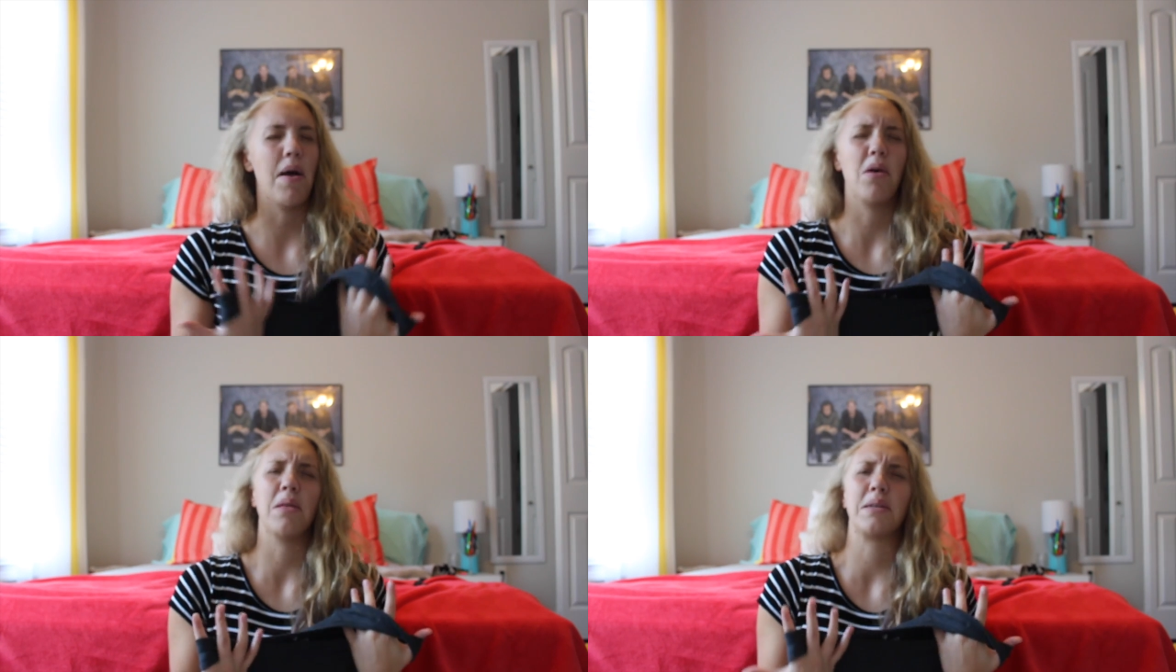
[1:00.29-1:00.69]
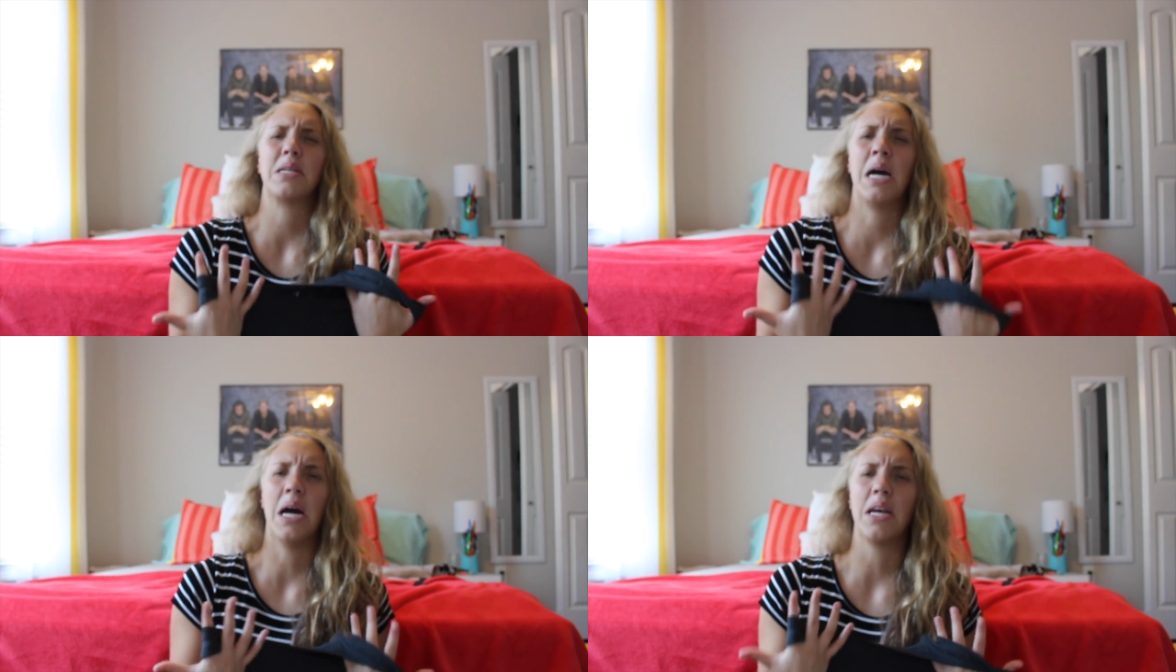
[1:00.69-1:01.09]
about like
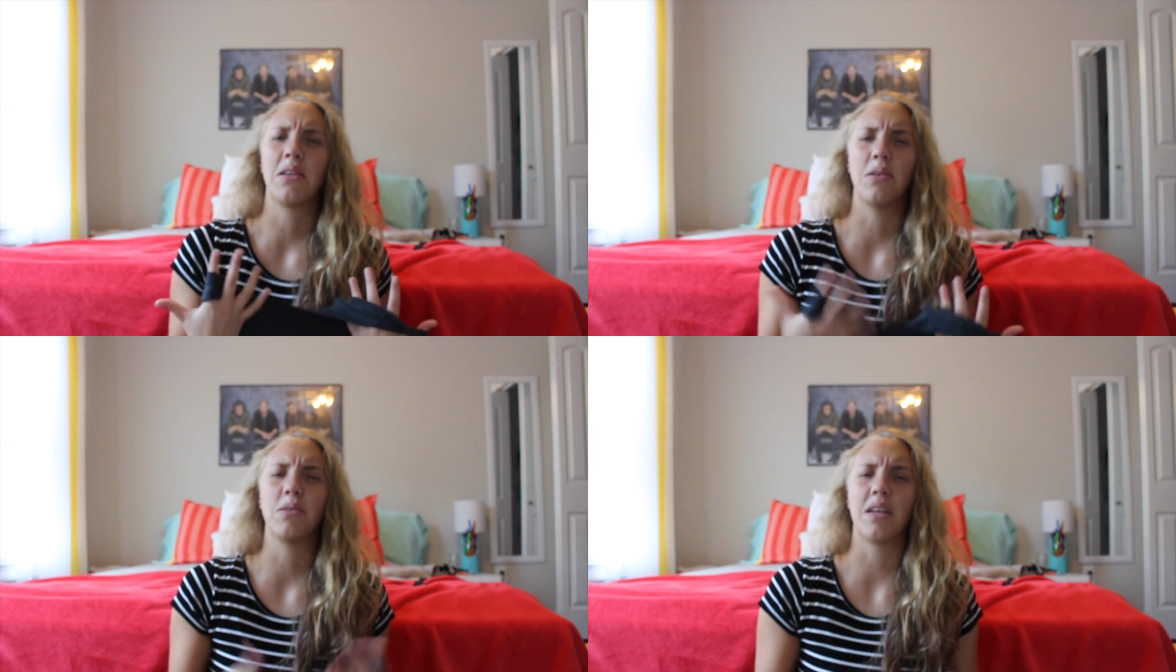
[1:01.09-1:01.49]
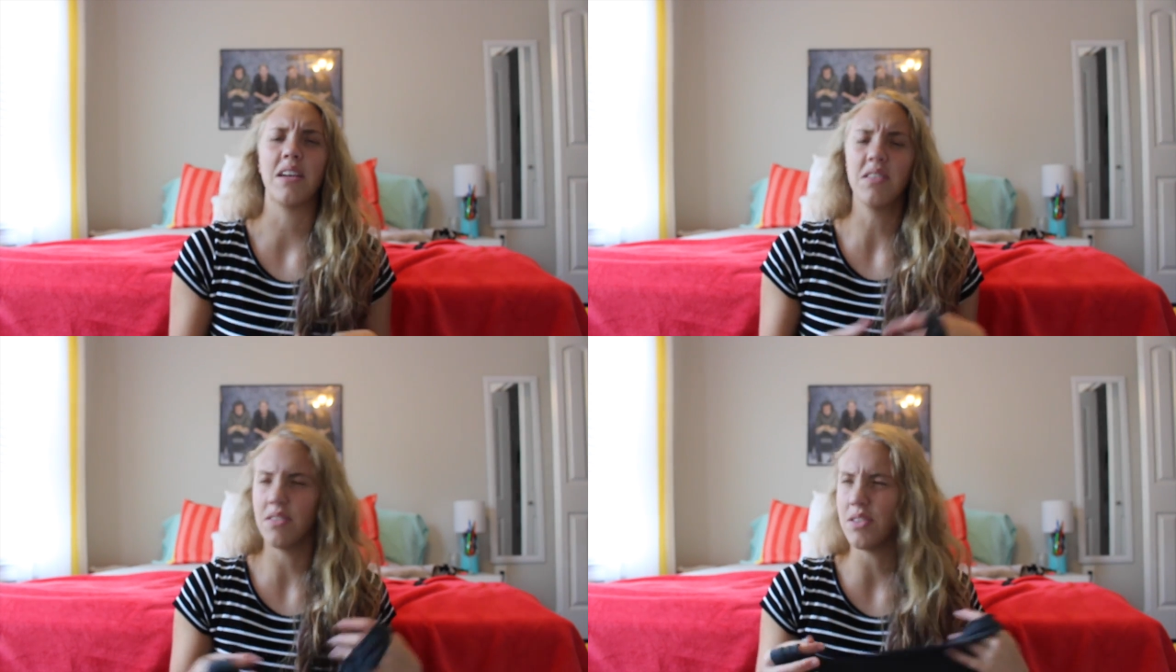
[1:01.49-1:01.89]
tight clothes
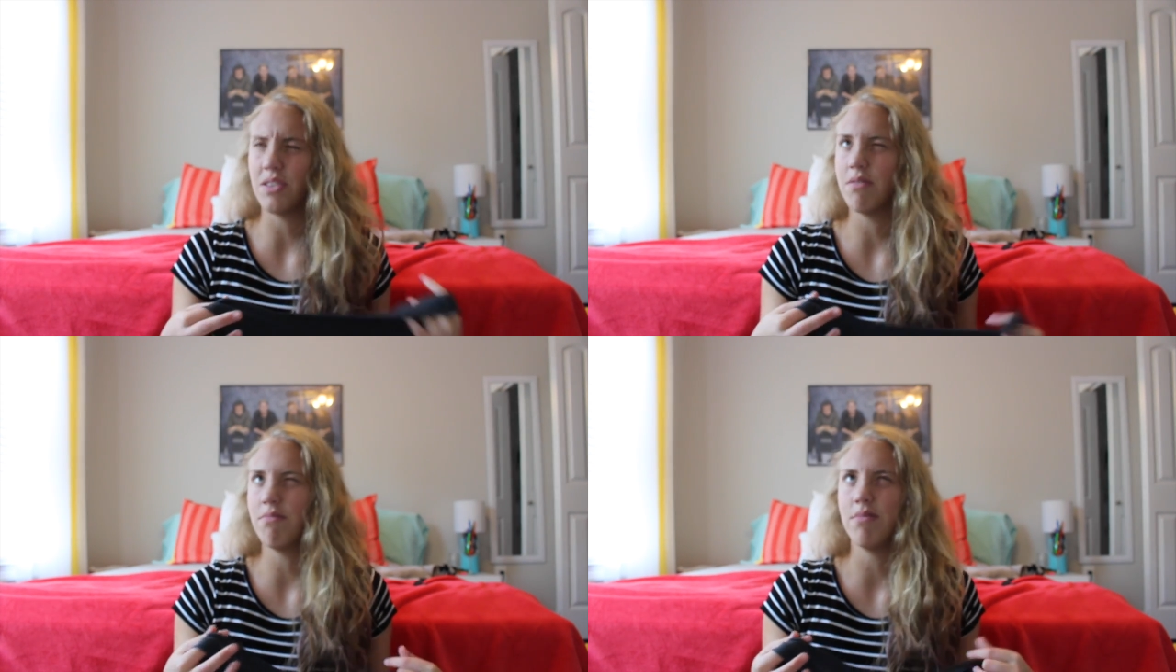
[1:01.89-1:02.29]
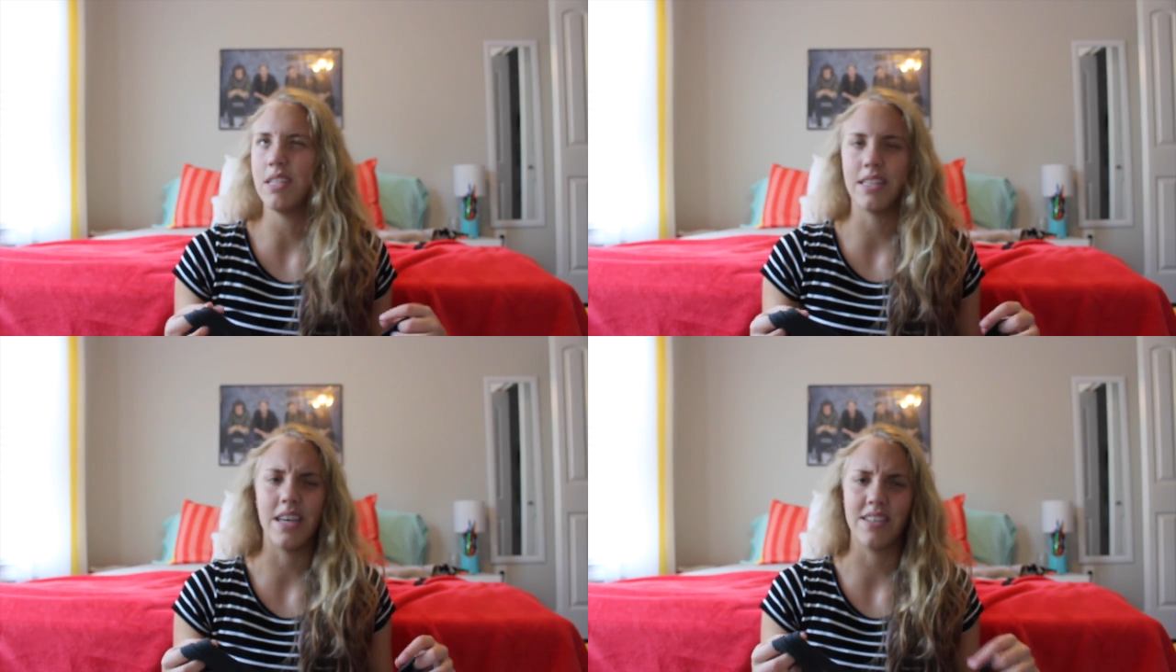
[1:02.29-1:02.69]
I'm
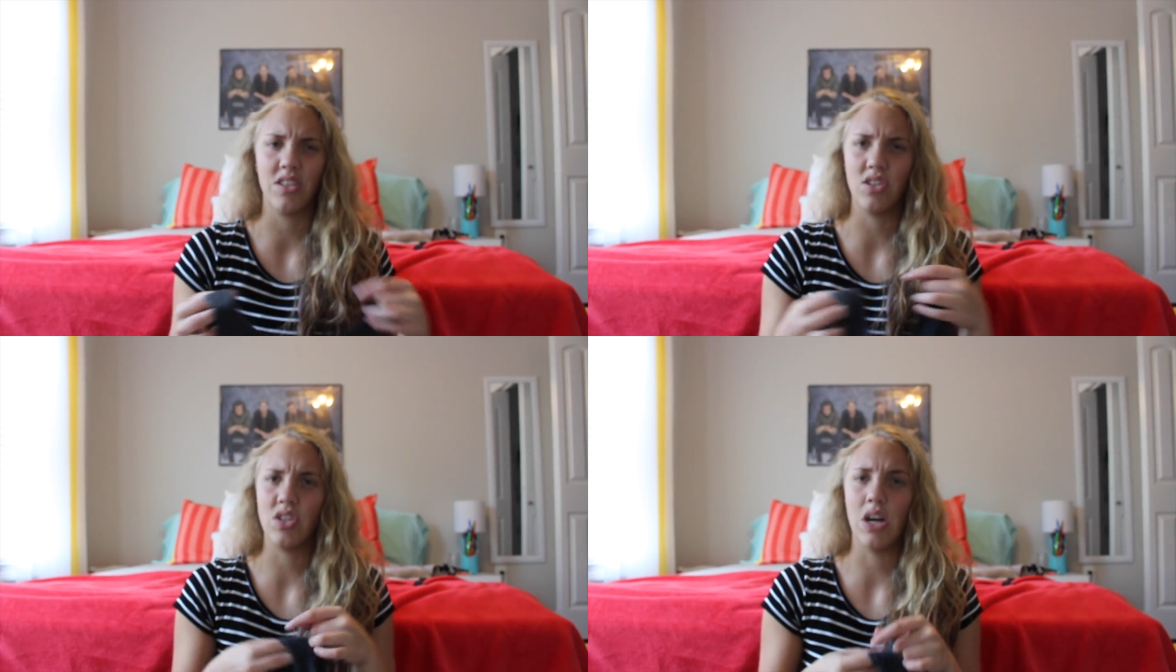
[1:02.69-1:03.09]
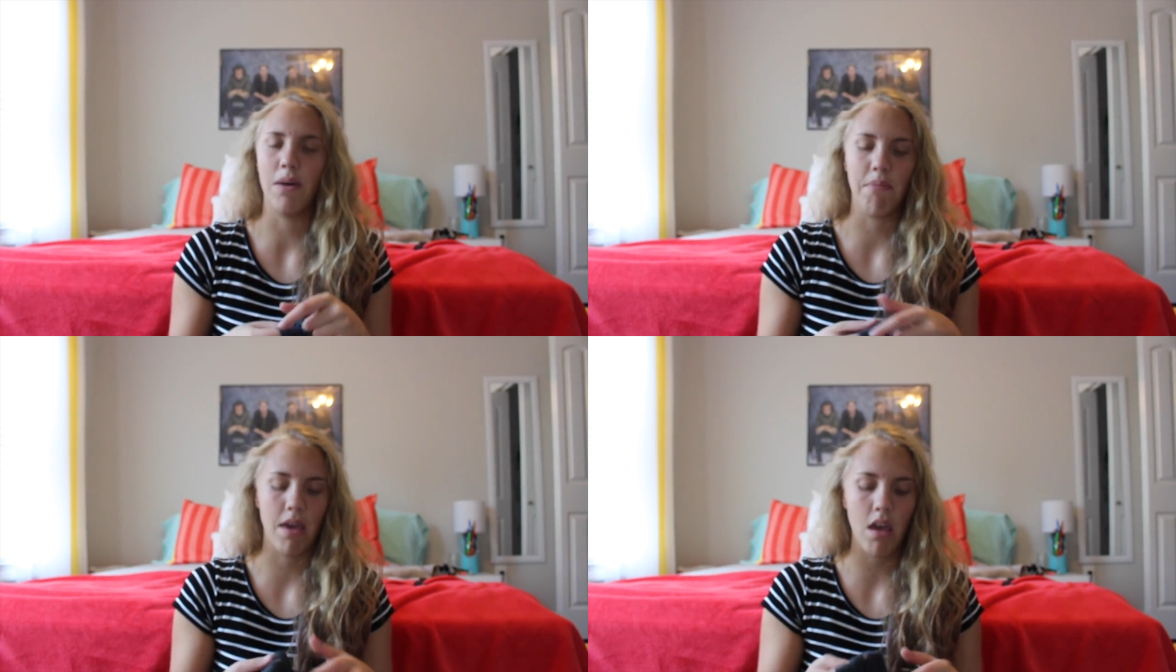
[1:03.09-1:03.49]
that's just
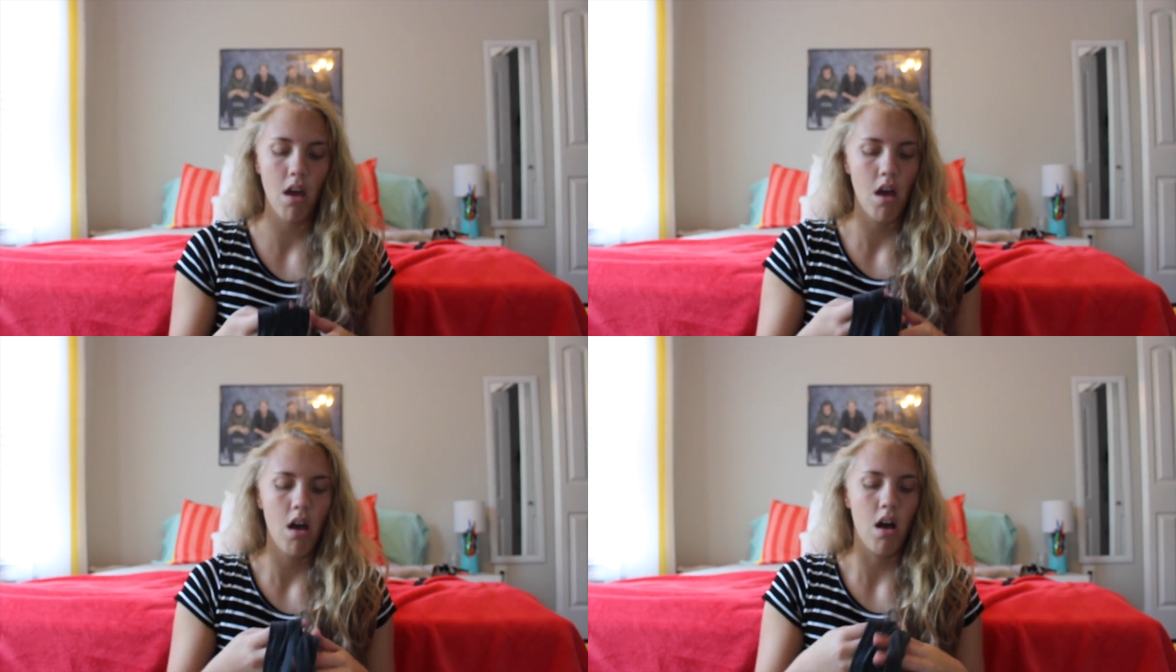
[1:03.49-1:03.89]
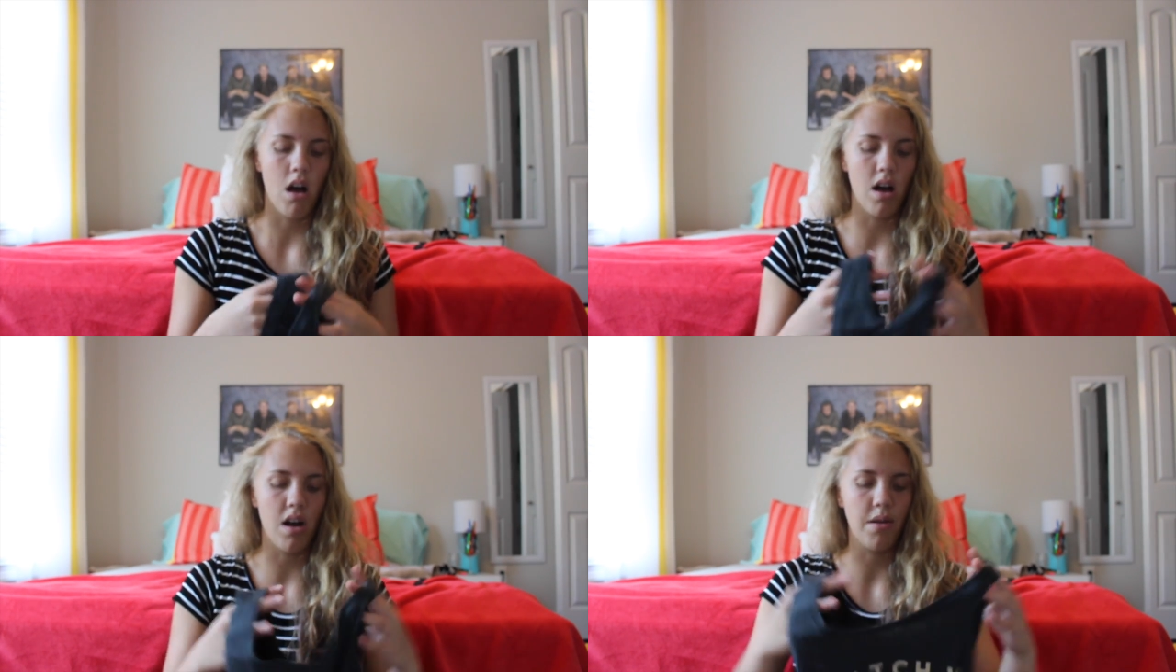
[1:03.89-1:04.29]
not me
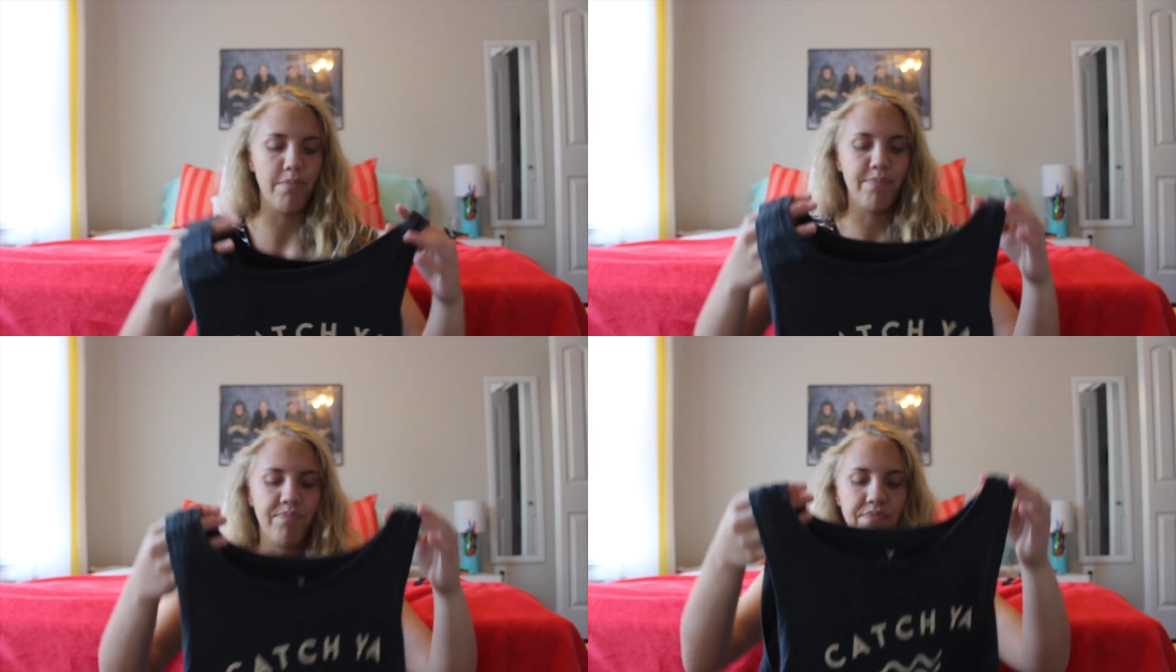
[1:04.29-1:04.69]
um